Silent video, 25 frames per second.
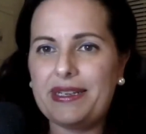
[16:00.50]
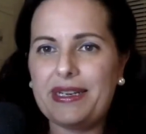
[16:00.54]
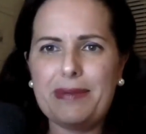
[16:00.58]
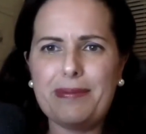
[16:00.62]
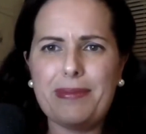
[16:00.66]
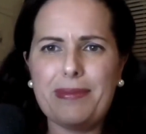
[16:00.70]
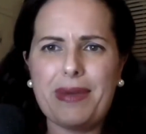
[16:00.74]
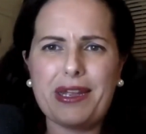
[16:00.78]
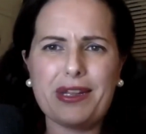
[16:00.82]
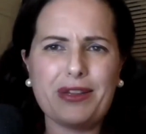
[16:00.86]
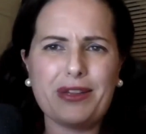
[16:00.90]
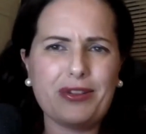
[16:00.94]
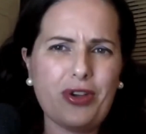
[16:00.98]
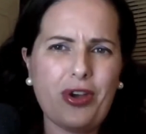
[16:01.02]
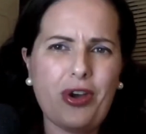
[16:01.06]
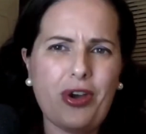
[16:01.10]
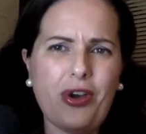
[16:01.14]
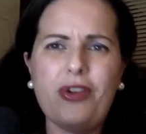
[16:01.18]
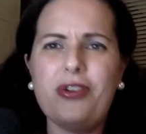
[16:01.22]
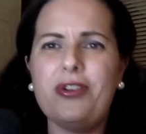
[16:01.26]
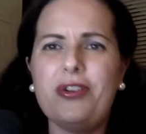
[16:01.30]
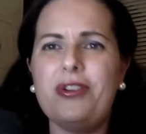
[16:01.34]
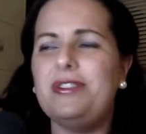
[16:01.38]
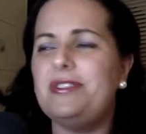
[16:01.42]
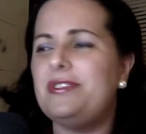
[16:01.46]

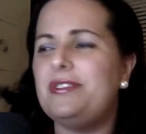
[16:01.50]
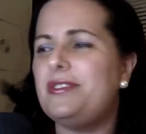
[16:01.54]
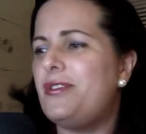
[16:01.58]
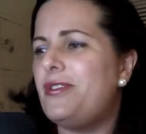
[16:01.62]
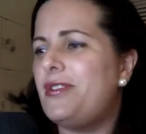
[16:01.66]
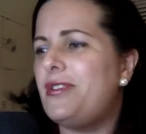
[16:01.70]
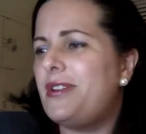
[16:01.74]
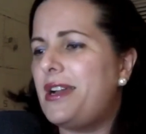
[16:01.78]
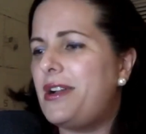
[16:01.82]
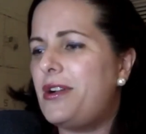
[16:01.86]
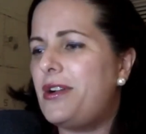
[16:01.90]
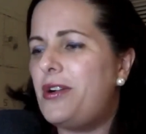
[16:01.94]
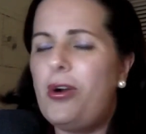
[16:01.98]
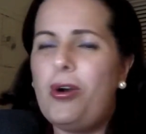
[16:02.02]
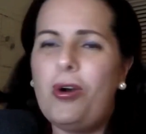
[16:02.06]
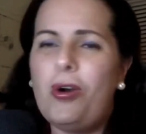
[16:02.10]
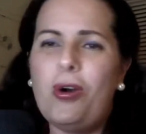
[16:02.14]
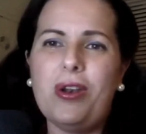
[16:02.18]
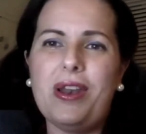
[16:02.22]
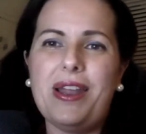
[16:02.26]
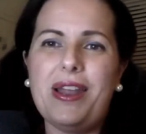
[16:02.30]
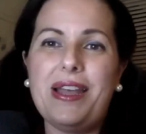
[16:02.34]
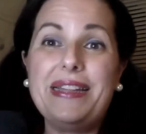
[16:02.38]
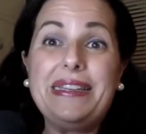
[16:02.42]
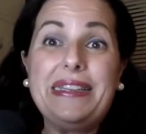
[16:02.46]
McDonald's,
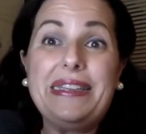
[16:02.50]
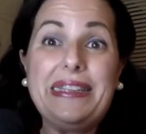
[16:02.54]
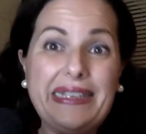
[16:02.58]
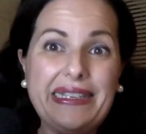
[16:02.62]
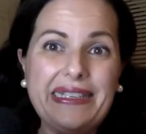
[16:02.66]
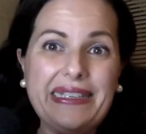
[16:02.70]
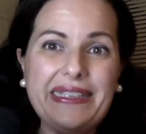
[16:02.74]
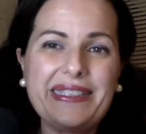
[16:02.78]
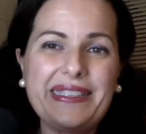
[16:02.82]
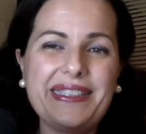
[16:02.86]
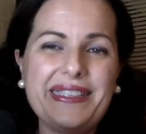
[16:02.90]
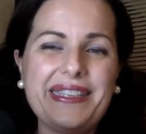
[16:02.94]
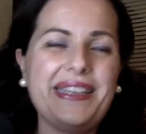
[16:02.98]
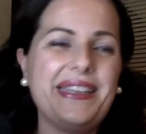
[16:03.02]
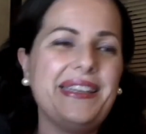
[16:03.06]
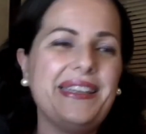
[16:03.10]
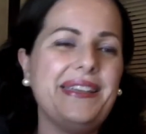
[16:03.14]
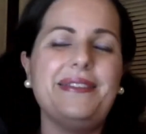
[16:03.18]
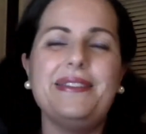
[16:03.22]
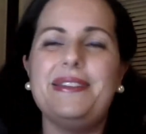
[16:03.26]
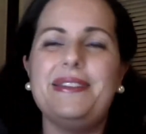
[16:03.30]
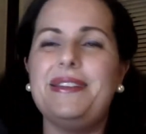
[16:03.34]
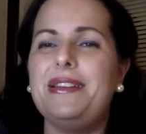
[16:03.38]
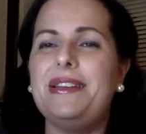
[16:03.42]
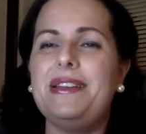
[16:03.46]
Coca-Cola,
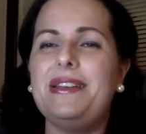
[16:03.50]
Disney,